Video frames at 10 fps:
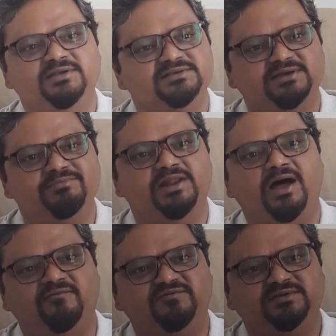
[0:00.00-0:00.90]
Some
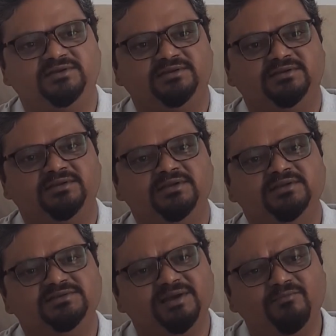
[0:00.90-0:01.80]
laughed,
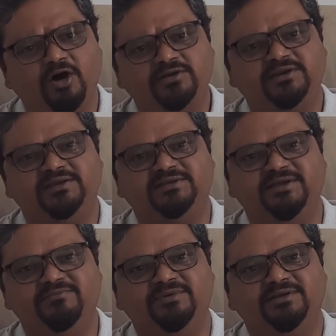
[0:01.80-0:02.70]
some mocked at
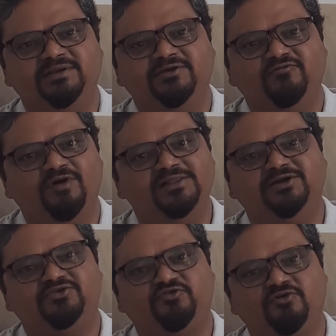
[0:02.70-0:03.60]
him, while
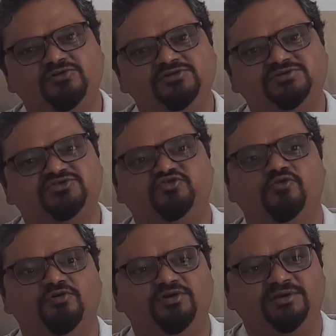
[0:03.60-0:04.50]
the trolls
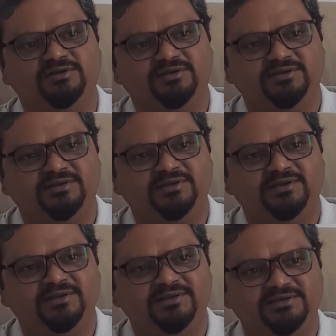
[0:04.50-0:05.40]
trolled.
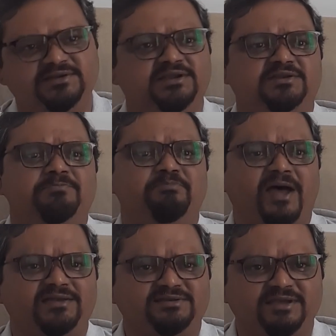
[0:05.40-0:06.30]
Did it
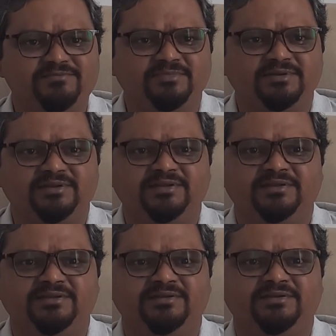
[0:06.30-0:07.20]
impact him?
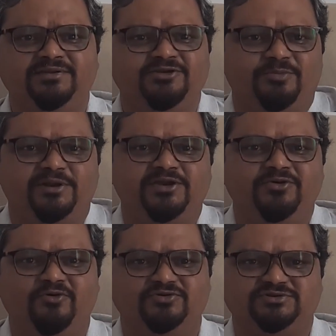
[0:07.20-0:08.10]
Nobody
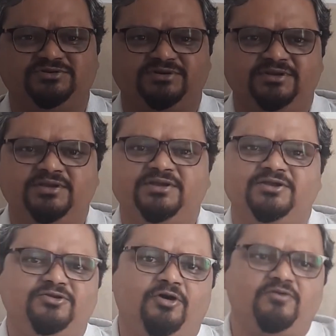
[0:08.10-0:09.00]
knows,
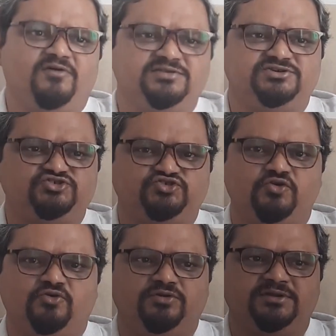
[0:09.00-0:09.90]
nor was it
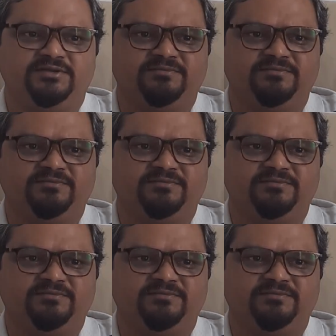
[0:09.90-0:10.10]
showed.